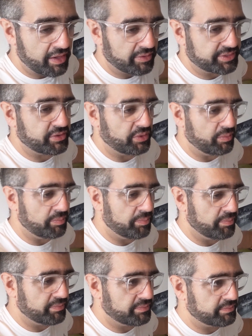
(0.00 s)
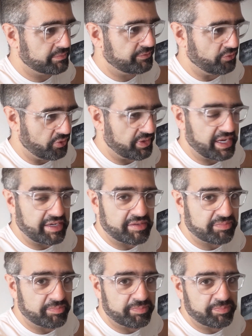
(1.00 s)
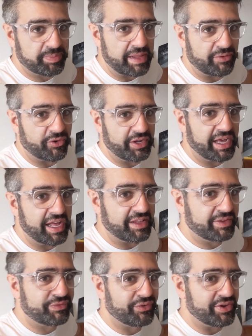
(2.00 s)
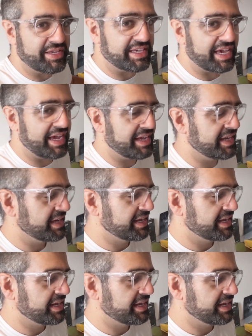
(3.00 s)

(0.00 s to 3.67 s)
what's it called, Fortnite Battle Royale 40k